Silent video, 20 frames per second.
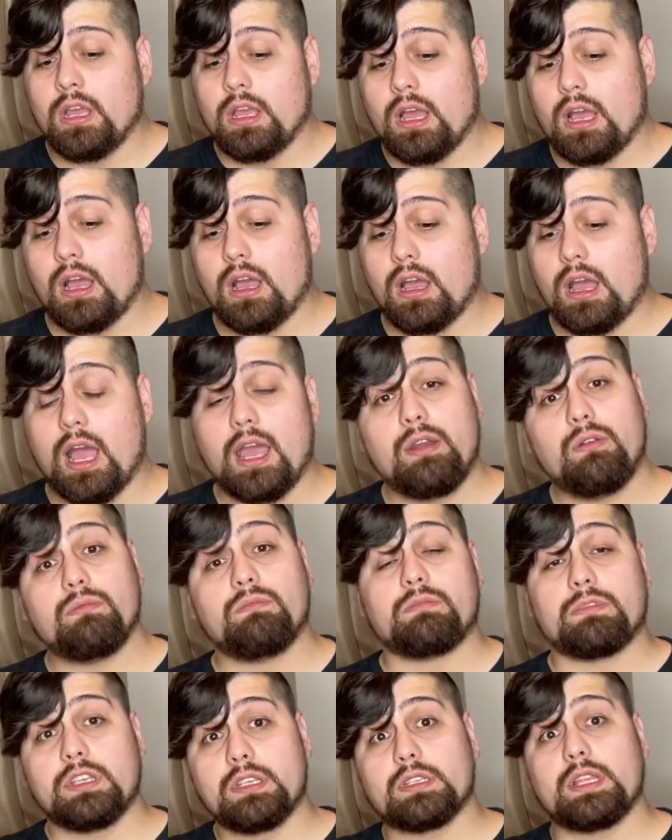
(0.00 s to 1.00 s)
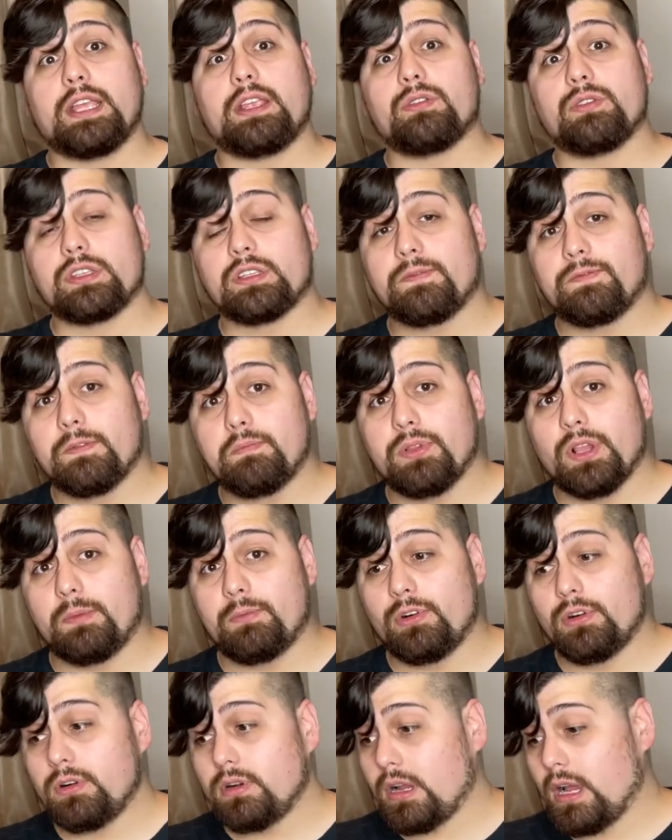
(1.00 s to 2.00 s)
Uh, I don't dislike Christopher
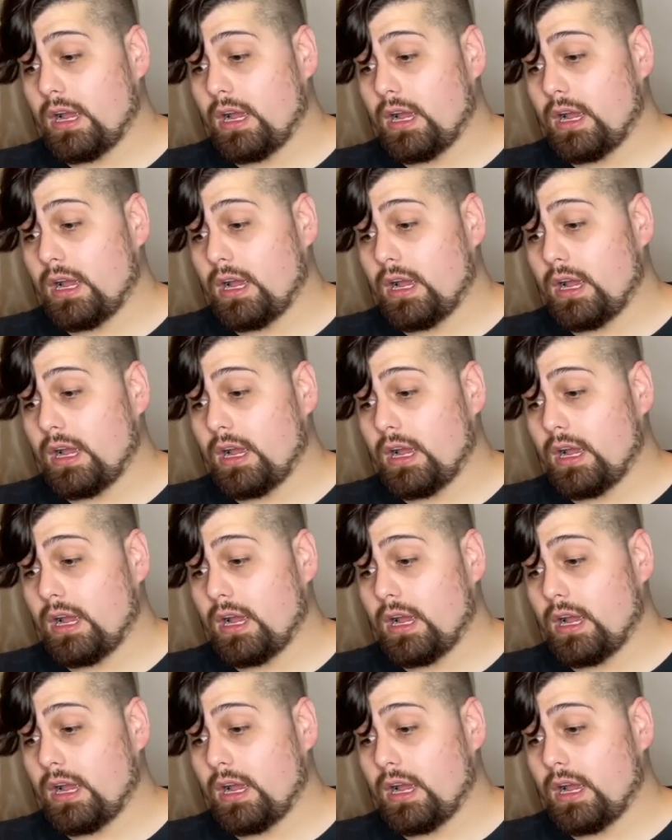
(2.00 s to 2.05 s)
Plummer.